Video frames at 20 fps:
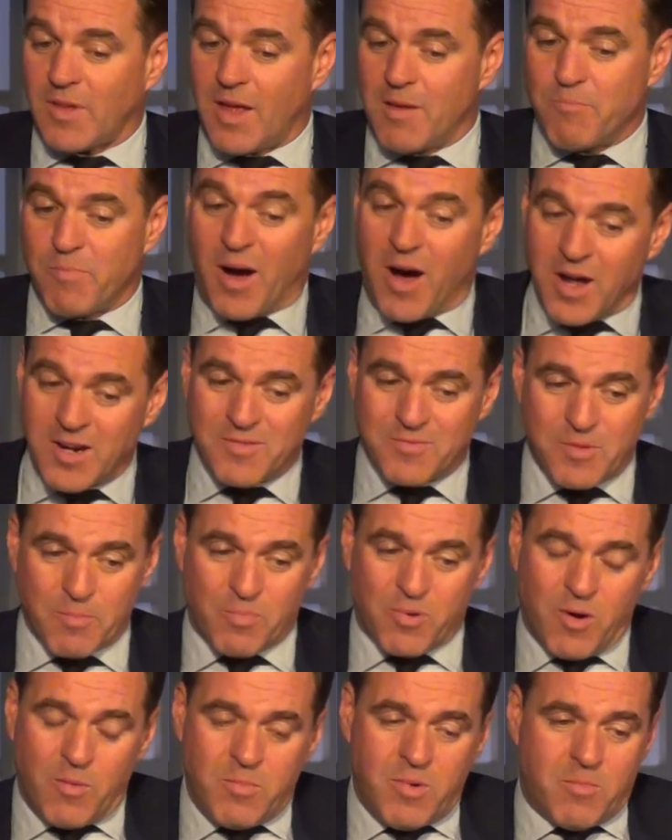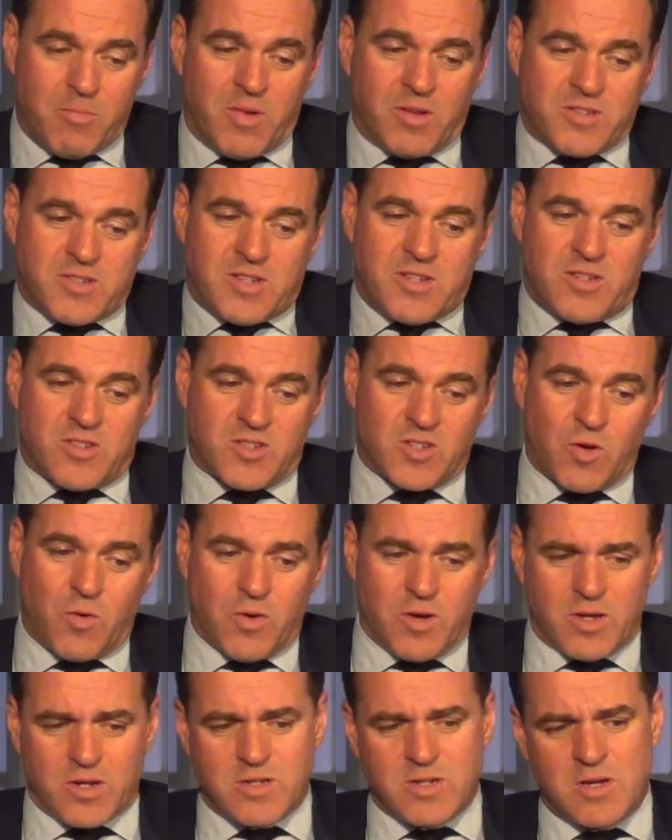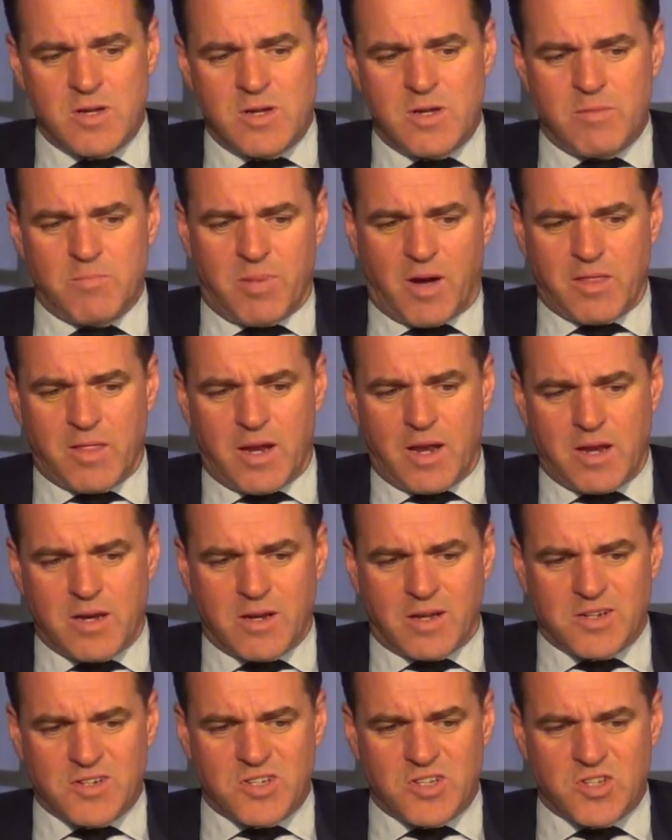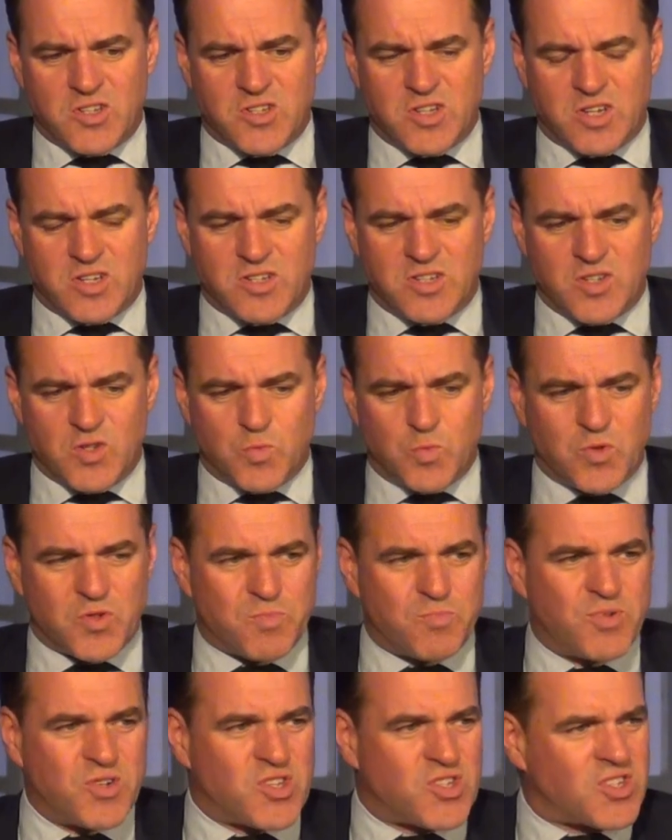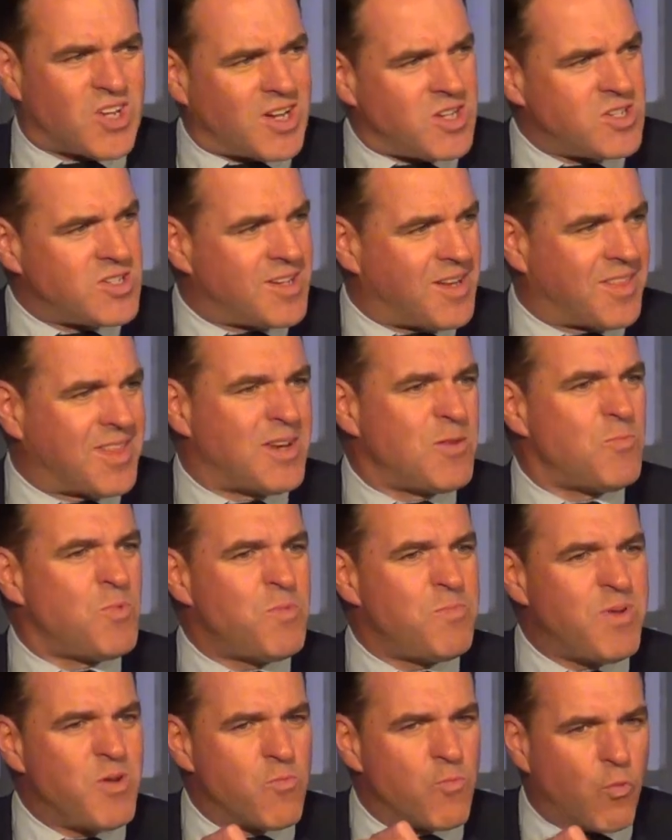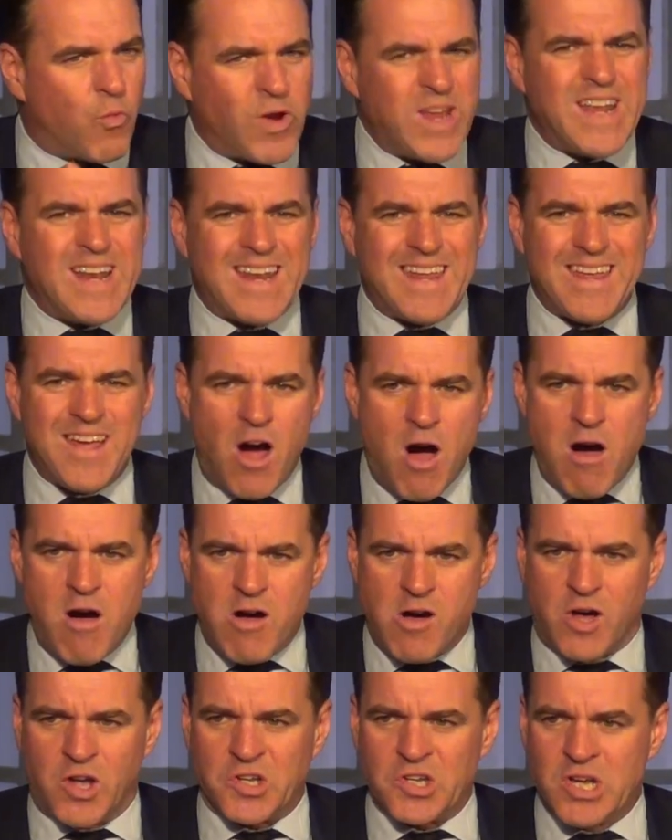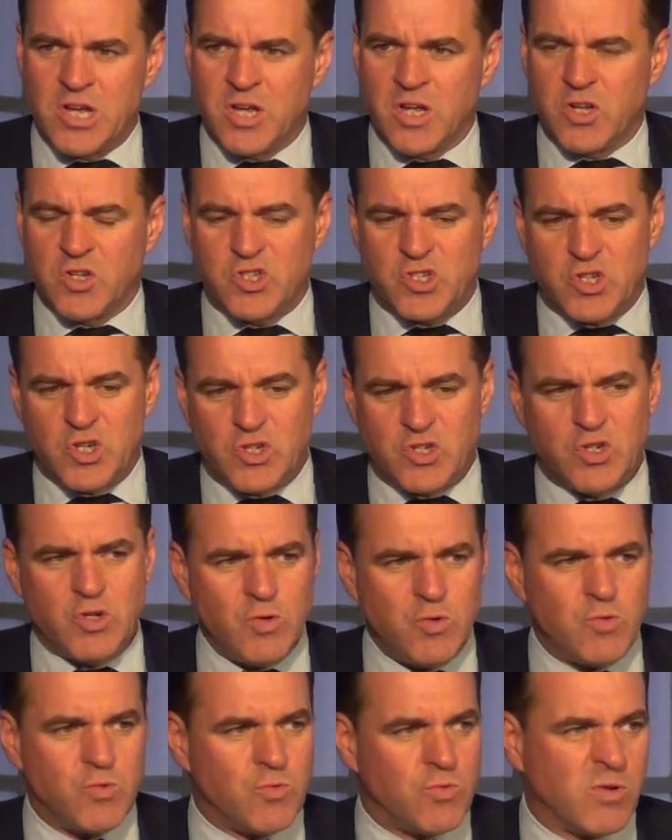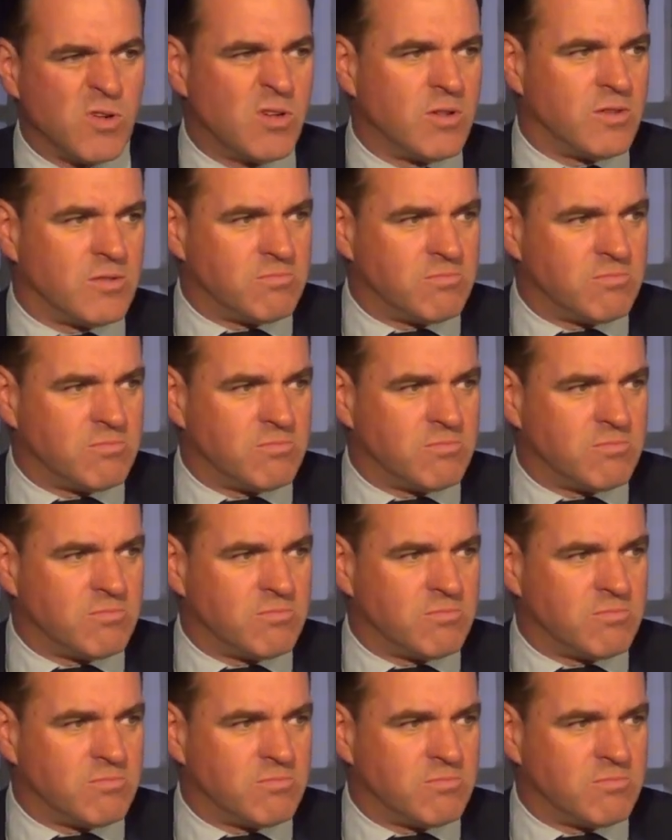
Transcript: And part of the problem, as he saw it by the late 1960s, was precisely that it would be really hard to do